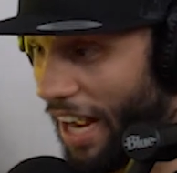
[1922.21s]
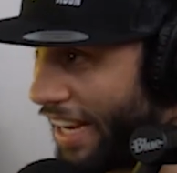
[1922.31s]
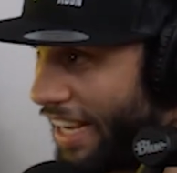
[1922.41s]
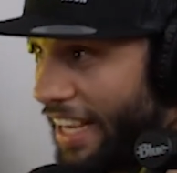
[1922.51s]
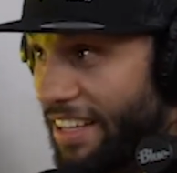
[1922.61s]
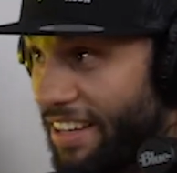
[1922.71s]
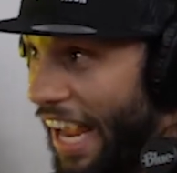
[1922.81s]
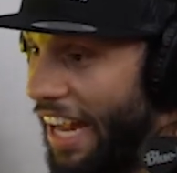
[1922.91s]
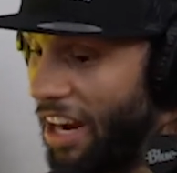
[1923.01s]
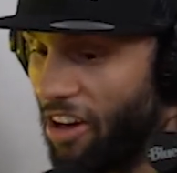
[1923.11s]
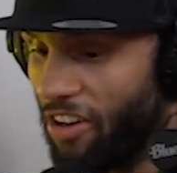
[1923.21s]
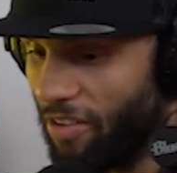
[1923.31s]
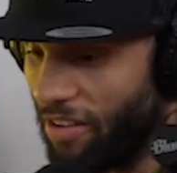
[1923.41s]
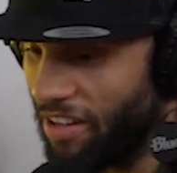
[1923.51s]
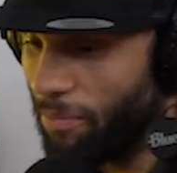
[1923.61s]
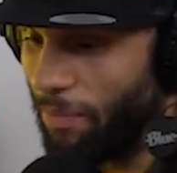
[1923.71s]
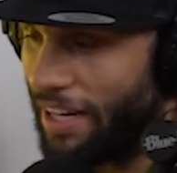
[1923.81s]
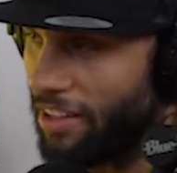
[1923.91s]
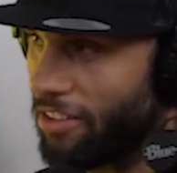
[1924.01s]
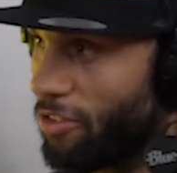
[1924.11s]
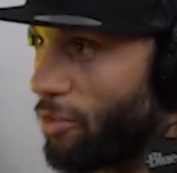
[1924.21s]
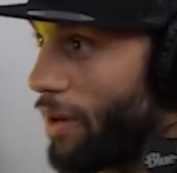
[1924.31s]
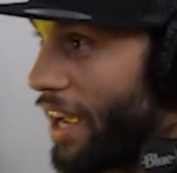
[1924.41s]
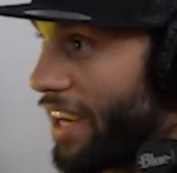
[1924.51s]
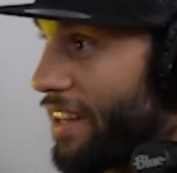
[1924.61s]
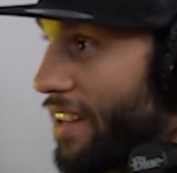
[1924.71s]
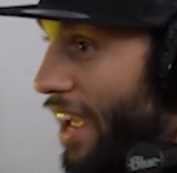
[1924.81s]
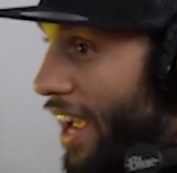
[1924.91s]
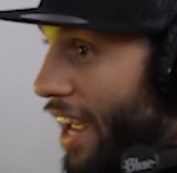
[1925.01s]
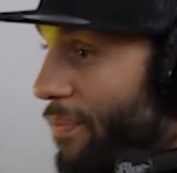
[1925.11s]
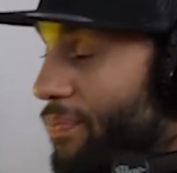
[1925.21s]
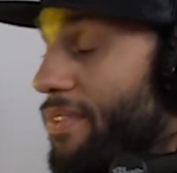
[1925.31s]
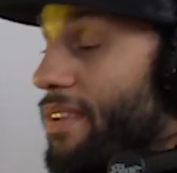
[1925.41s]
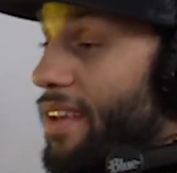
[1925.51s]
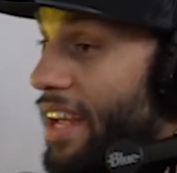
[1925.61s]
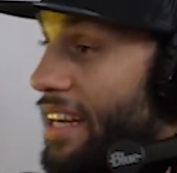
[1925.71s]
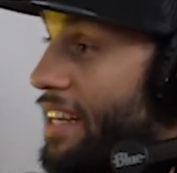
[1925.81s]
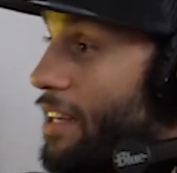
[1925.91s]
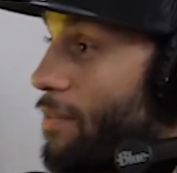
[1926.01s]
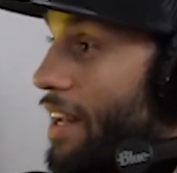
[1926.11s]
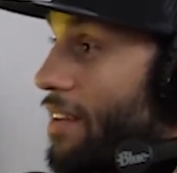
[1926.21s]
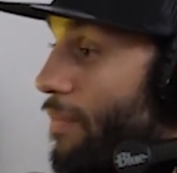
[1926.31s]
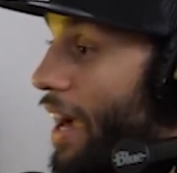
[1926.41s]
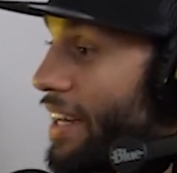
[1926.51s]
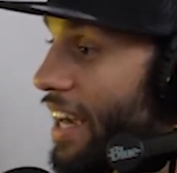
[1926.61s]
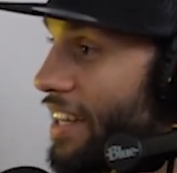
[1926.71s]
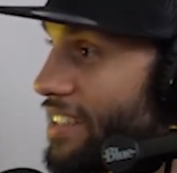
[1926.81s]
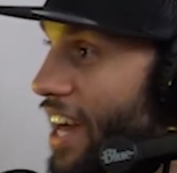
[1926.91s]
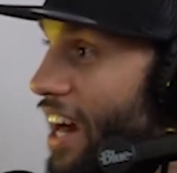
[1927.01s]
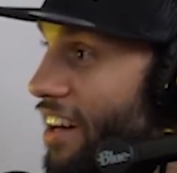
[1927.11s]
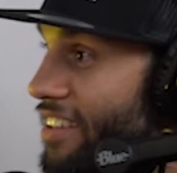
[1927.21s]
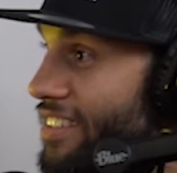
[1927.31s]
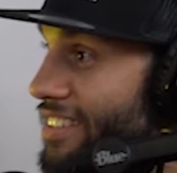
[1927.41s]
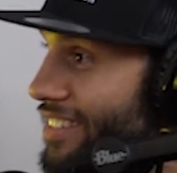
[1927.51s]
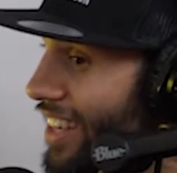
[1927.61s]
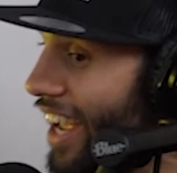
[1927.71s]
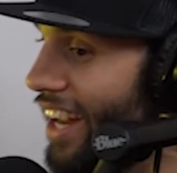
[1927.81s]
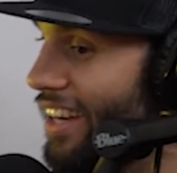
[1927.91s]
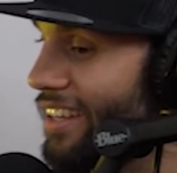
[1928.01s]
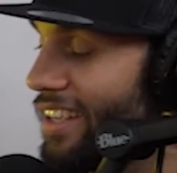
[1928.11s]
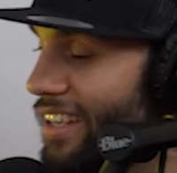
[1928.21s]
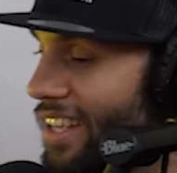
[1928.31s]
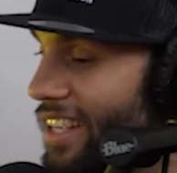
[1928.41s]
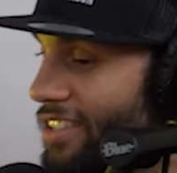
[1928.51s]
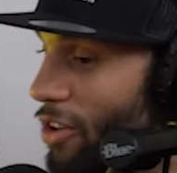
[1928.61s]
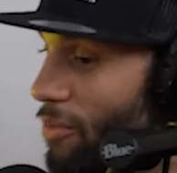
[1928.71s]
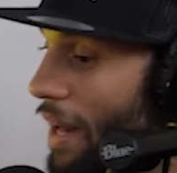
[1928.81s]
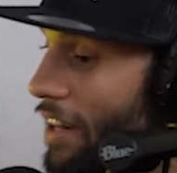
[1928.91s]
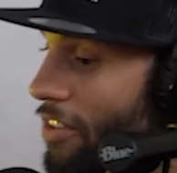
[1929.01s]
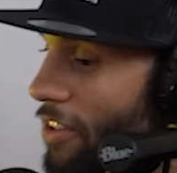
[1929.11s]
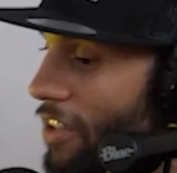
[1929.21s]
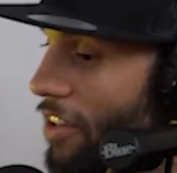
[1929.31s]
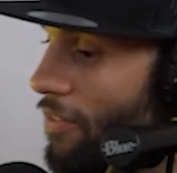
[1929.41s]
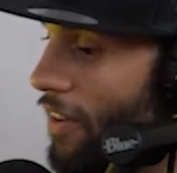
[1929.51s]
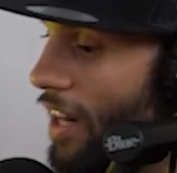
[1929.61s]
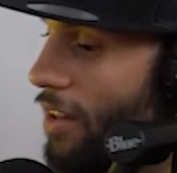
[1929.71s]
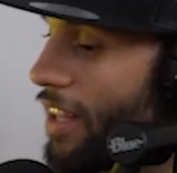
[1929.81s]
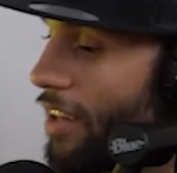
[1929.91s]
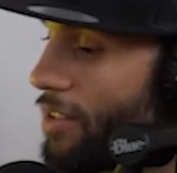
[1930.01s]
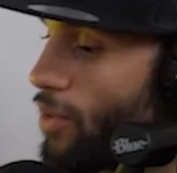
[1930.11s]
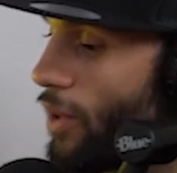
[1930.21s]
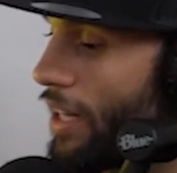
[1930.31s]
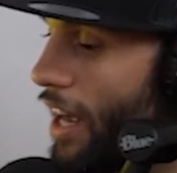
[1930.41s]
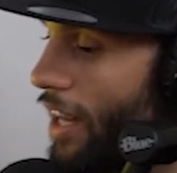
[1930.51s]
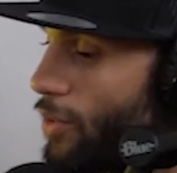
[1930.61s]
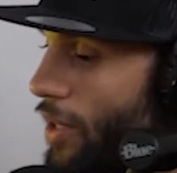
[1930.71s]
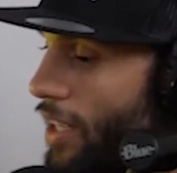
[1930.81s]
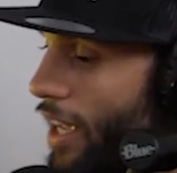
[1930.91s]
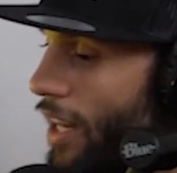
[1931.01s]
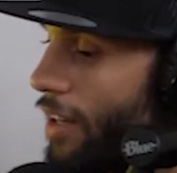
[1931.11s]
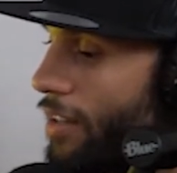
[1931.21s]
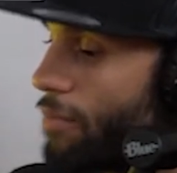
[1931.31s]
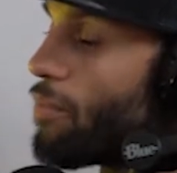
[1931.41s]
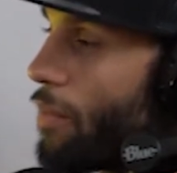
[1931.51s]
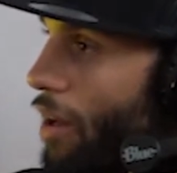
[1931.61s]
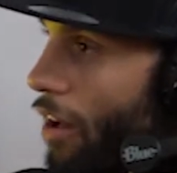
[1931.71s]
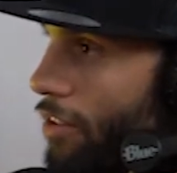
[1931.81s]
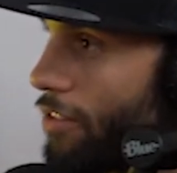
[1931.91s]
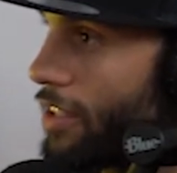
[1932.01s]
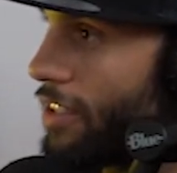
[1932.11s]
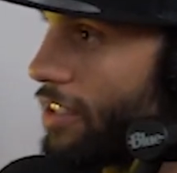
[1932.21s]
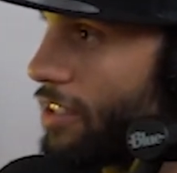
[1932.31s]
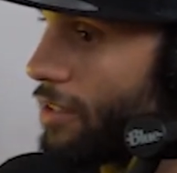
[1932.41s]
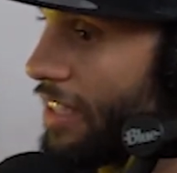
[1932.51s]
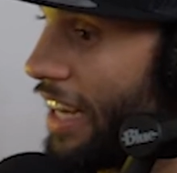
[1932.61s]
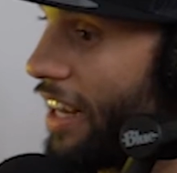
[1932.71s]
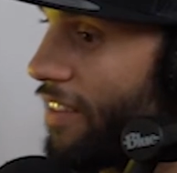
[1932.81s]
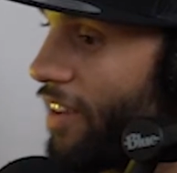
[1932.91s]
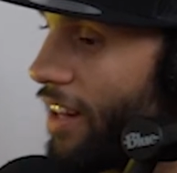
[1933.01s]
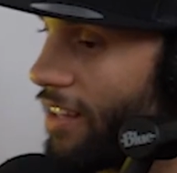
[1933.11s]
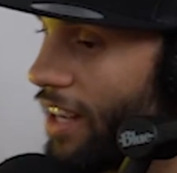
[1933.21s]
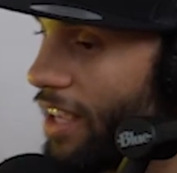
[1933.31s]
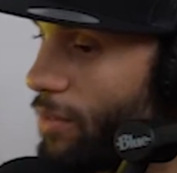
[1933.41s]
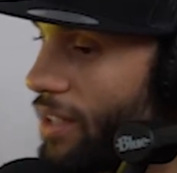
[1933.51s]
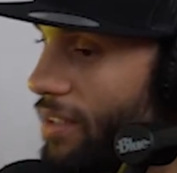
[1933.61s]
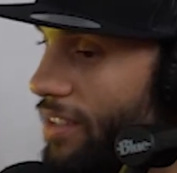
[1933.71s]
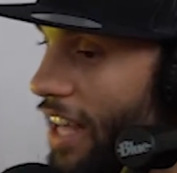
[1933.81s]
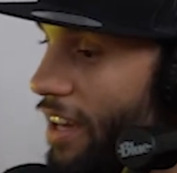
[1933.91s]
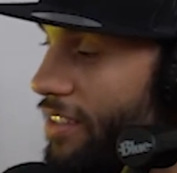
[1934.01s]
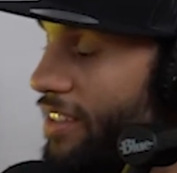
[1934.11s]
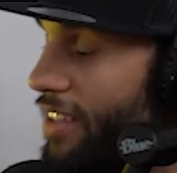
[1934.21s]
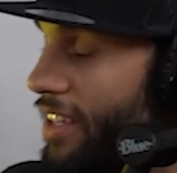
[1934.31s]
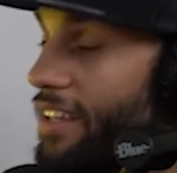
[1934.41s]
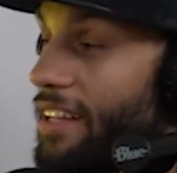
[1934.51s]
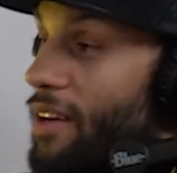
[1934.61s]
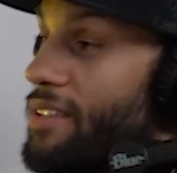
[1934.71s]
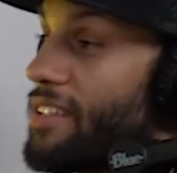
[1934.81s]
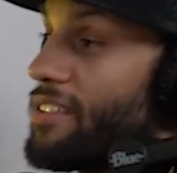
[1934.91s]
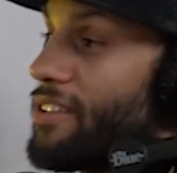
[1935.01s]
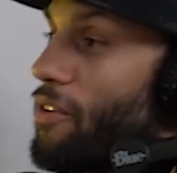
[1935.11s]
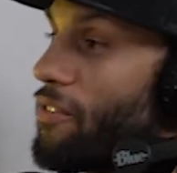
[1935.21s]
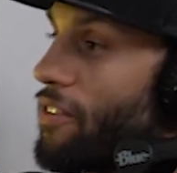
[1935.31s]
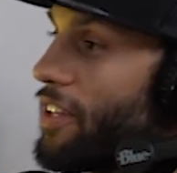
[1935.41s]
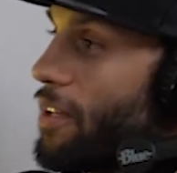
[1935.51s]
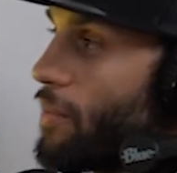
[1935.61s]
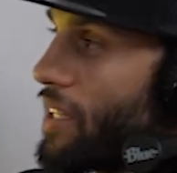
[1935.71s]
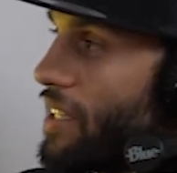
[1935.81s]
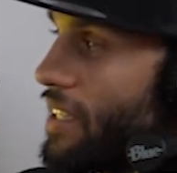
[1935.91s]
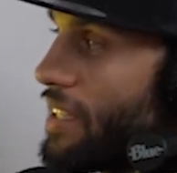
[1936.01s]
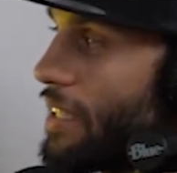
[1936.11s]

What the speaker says: got hit and immediately threw back, and it ended up getting Mike kind of tired, and so it made it a really good fight. I think it was 29-28 with all 3 judges, and they got fight of the night. But that was a good showing for him because